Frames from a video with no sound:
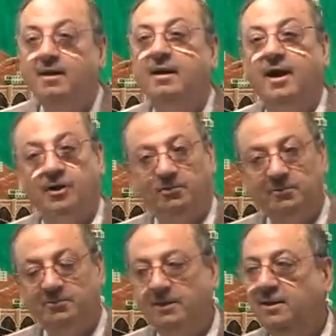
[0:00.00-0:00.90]
Are you with
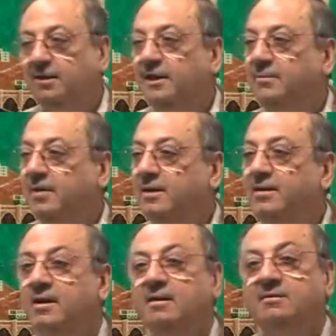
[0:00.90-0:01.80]
me? Liman
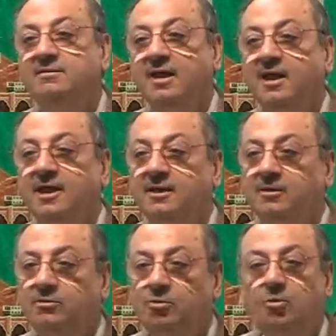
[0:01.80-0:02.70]

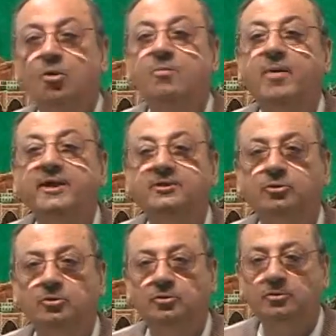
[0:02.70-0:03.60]
zalikumul
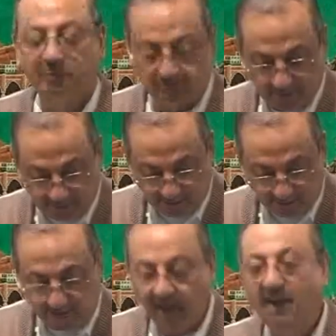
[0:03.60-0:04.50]
baytu
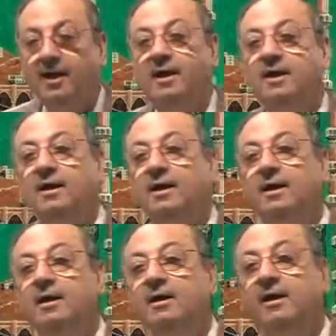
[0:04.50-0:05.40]
ya
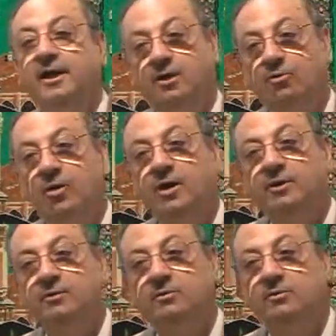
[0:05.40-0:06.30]

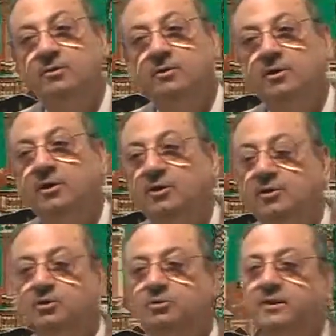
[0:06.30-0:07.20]
ikhwan.
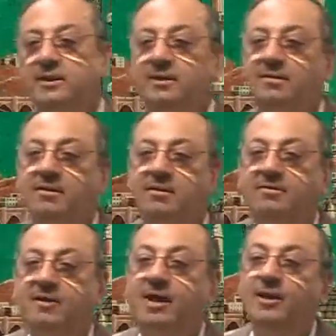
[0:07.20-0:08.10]
So brother,
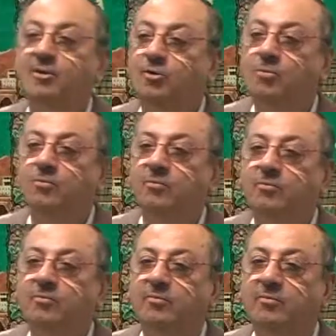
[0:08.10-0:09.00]
zalikum.
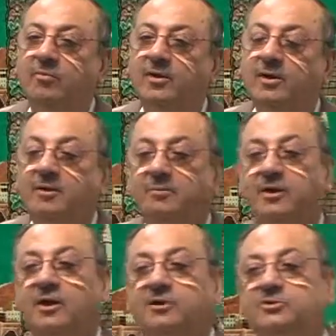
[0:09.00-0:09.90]

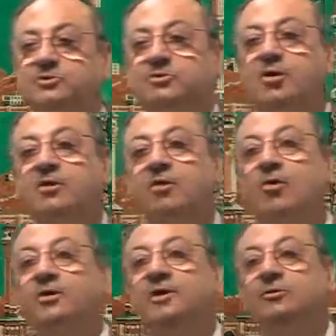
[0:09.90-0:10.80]
Because you are
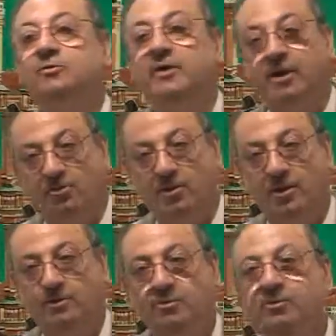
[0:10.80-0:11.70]
talking to
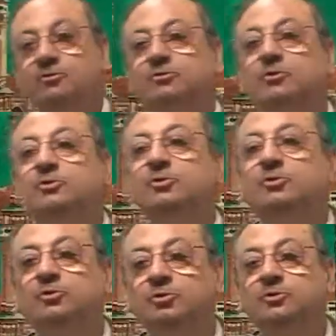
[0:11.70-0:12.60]
ikhwanu, so you
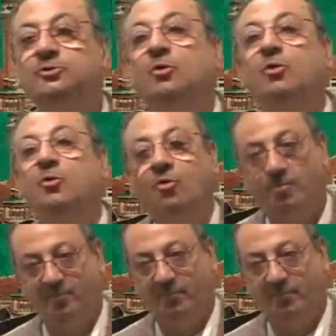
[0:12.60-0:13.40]
use kum.